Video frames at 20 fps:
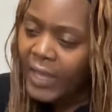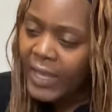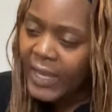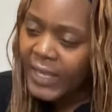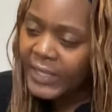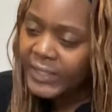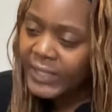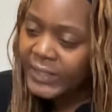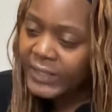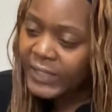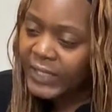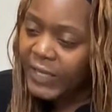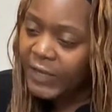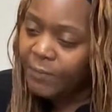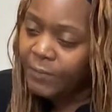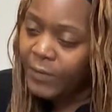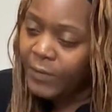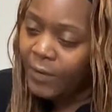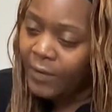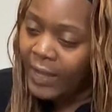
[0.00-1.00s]
It says,
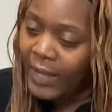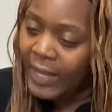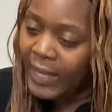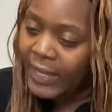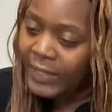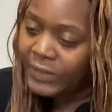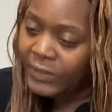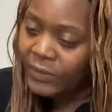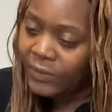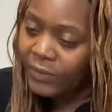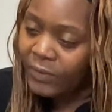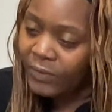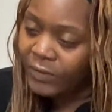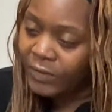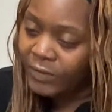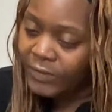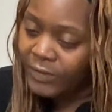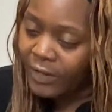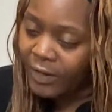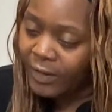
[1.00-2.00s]
keep your eyes on your
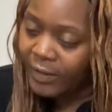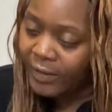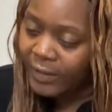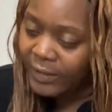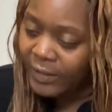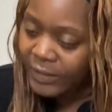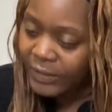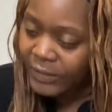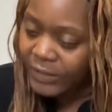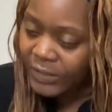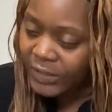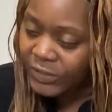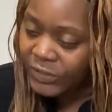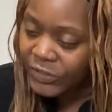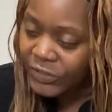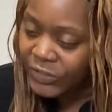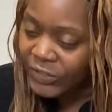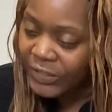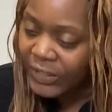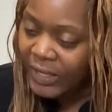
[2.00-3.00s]
target
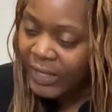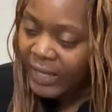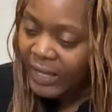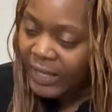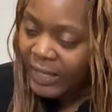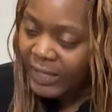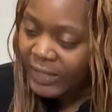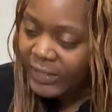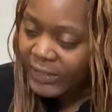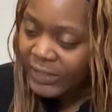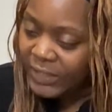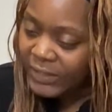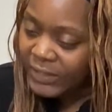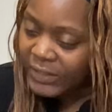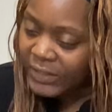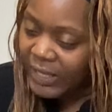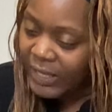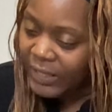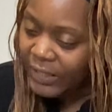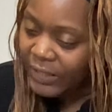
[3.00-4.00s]
intention. It says,
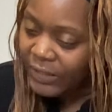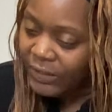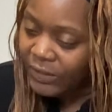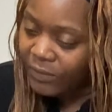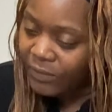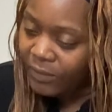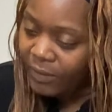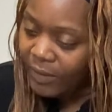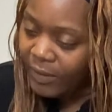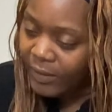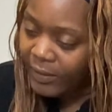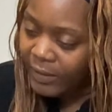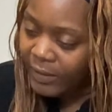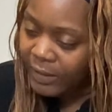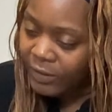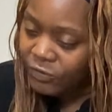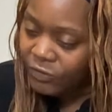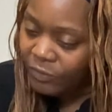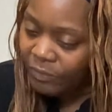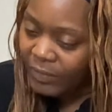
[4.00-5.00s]
thank you,
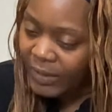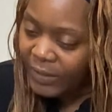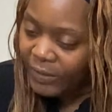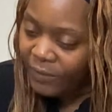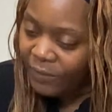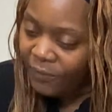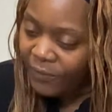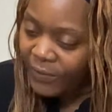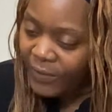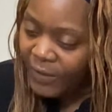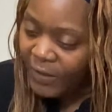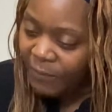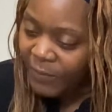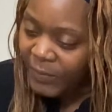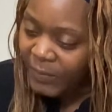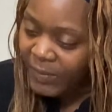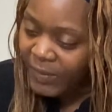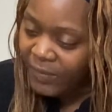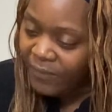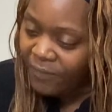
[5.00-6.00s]
Archangel Michael, for
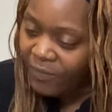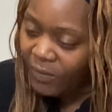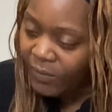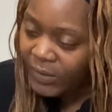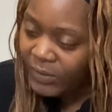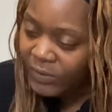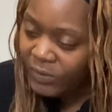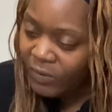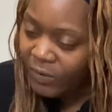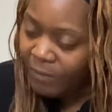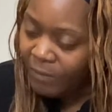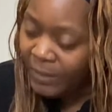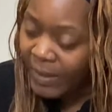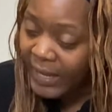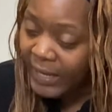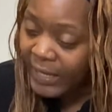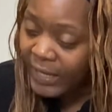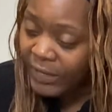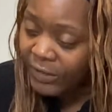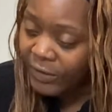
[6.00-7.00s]
helping me focus on my
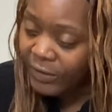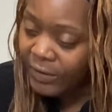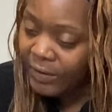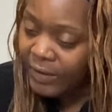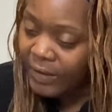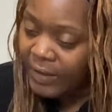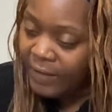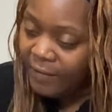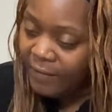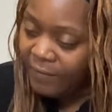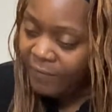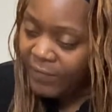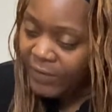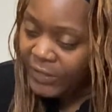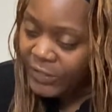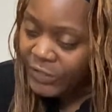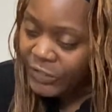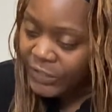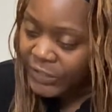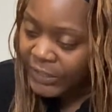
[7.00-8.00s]
inner
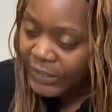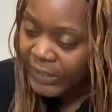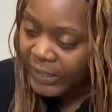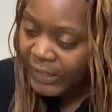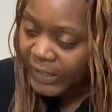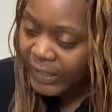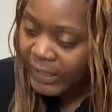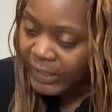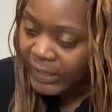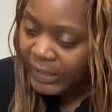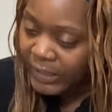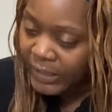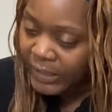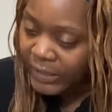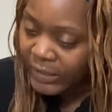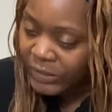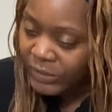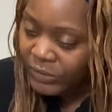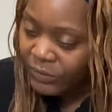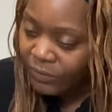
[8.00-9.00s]
vision and
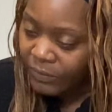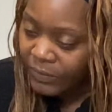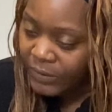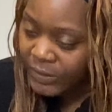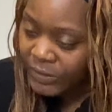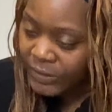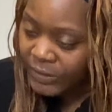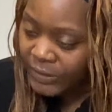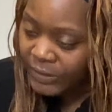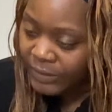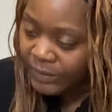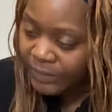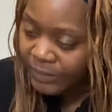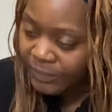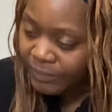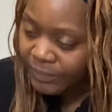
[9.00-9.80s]
intuition,